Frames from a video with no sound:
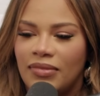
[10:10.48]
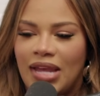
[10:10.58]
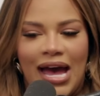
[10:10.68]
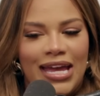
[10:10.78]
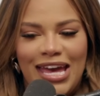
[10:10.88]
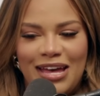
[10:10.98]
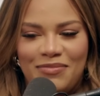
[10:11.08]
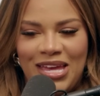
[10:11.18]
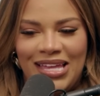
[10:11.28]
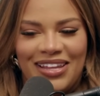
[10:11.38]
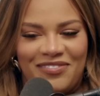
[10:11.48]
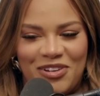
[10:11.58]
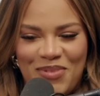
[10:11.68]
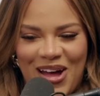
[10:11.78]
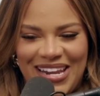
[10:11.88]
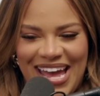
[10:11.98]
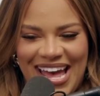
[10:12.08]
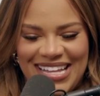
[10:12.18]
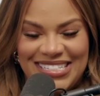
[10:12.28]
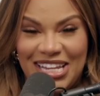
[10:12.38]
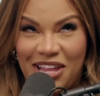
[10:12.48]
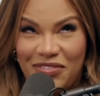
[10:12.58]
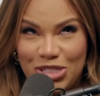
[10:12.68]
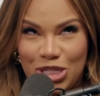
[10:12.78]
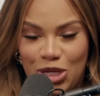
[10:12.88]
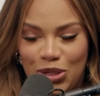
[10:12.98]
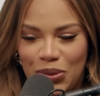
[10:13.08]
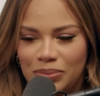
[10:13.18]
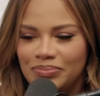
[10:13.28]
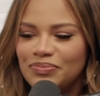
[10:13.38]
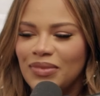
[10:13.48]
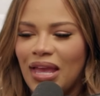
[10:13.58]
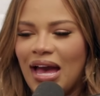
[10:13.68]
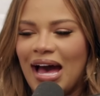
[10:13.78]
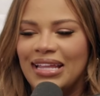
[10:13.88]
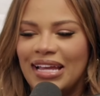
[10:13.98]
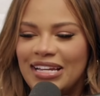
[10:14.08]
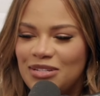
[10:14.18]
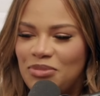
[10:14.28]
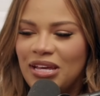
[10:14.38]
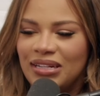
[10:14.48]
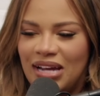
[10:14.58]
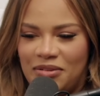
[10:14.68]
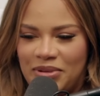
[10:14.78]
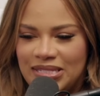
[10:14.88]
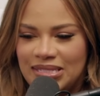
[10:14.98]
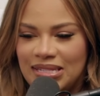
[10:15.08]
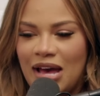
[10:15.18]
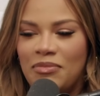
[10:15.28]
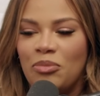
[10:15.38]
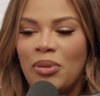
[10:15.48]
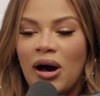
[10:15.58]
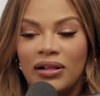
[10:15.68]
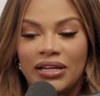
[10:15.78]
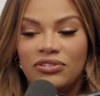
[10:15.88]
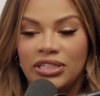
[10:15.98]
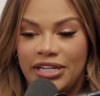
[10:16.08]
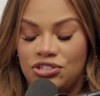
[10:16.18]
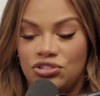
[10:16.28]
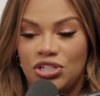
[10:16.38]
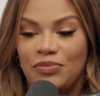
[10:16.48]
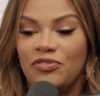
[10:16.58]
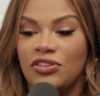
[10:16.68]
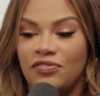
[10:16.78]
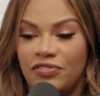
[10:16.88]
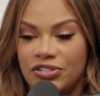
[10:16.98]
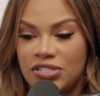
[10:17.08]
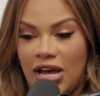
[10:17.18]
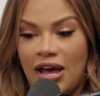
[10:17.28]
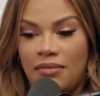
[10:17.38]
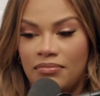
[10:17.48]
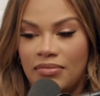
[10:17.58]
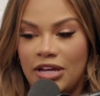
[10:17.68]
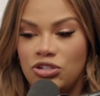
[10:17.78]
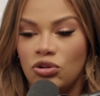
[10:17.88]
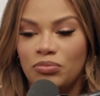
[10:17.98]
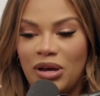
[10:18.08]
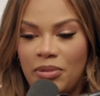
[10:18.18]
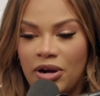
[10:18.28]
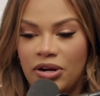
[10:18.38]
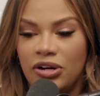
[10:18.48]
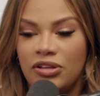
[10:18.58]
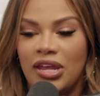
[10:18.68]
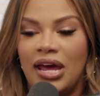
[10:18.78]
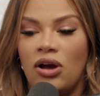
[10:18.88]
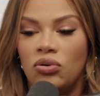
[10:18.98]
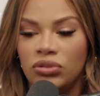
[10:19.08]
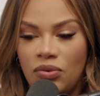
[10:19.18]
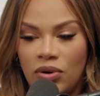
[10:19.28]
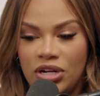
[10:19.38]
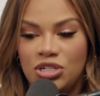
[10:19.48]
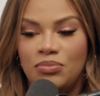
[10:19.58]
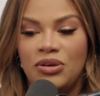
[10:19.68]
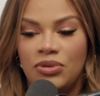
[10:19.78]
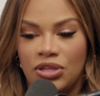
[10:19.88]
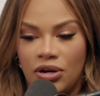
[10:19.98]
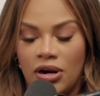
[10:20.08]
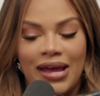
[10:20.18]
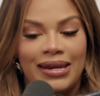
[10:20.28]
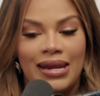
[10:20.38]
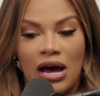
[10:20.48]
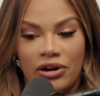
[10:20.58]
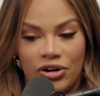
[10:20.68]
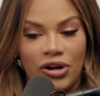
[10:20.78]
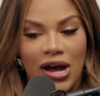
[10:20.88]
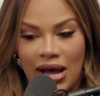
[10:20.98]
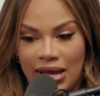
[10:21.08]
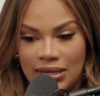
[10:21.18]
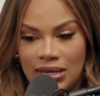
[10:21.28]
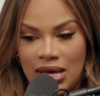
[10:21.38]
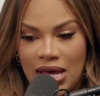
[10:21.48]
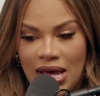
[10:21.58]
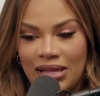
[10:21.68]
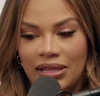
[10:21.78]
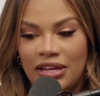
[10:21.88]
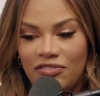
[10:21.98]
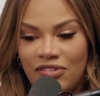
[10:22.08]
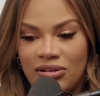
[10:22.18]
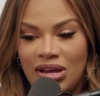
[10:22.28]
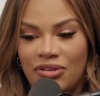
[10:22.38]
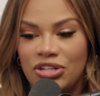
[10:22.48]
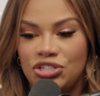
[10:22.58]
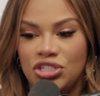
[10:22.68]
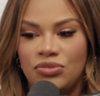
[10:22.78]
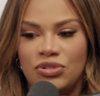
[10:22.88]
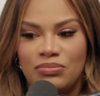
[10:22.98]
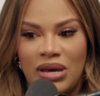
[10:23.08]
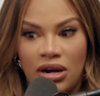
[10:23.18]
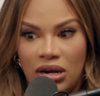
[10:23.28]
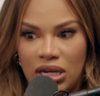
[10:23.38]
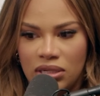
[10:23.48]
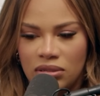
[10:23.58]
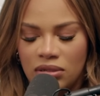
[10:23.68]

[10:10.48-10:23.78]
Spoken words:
Hi, Kamie. Love your podcast. I love you too. I'd like to be anonymous. I'm in a poly relationship for the first time. I told my partner that I only wanted to be with her and not her guy. I later found out that she was married.